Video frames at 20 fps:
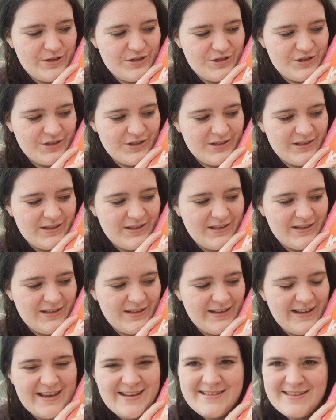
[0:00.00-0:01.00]
which
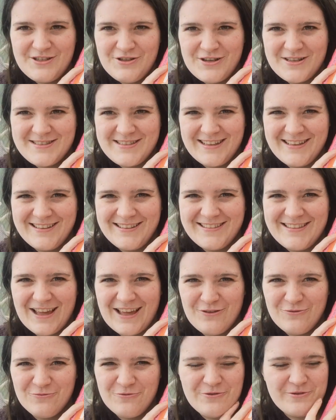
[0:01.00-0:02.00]
is interesting
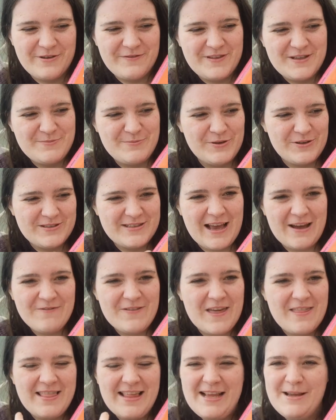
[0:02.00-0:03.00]
that all three of these books
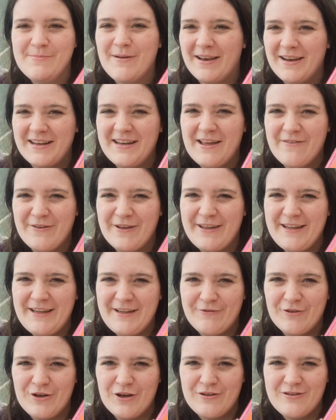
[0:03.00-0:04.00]
have that theme. And I never
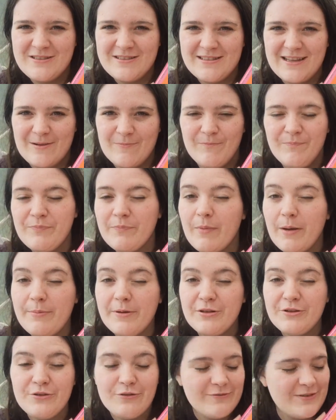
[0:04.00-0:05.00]
even noticed it.
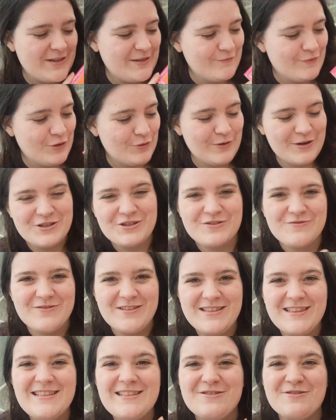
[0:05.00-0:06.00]
Maybe I'll do a reading blog where I just
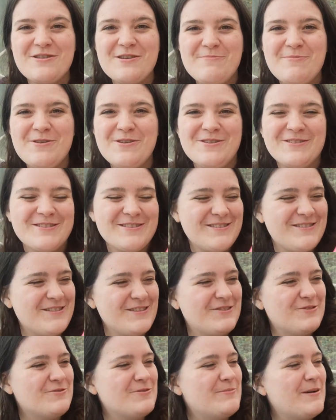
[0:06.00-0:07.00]
read these three books
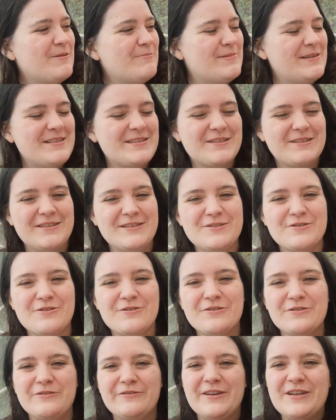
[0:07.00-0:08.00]
to talk about political
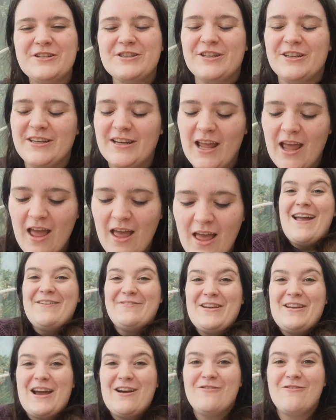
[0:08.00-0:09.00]
historical fiction. I
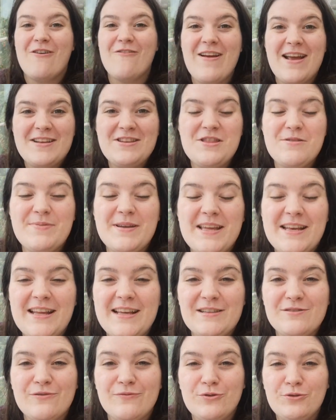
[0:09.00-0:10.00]
have now read the
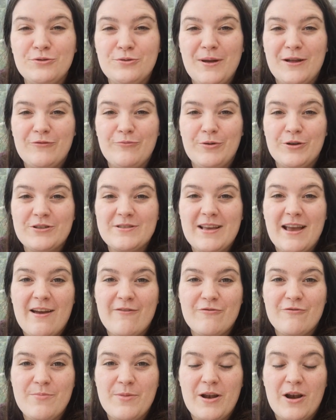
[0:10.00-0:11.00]
beginnings of all 12 books I
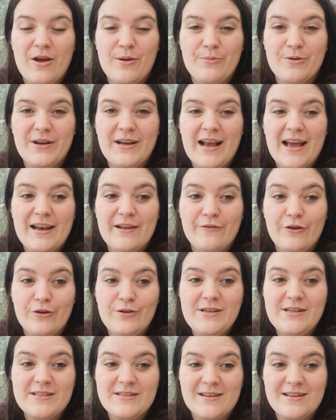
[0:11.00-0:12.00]
have from the library and have
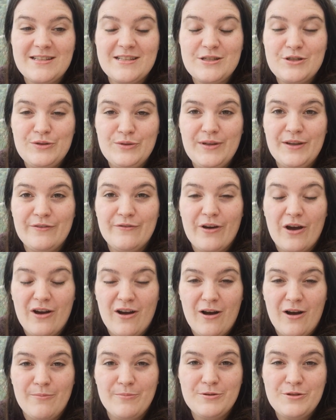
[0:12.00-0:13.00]
only decided to give
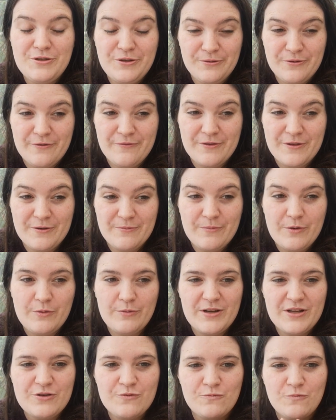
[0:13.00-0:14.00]
up two of them,
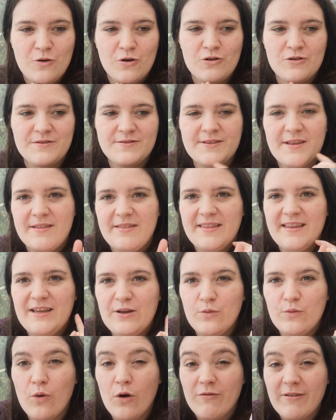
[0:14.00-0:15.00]
which was
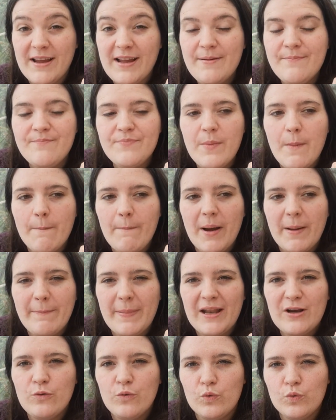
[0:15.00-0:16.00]
The Quarry by
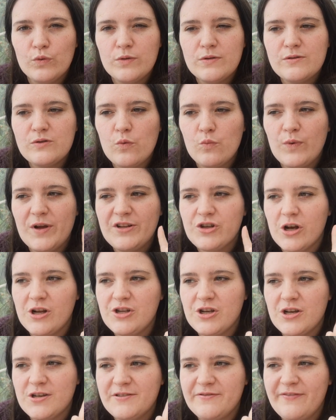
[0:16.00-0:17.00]
Ben Halls, which
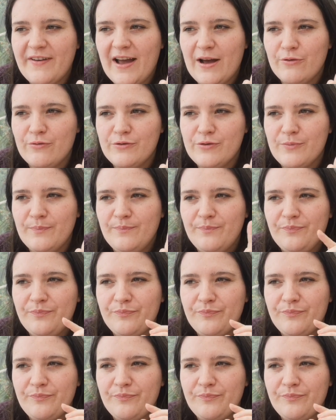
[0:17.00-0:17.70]
I just found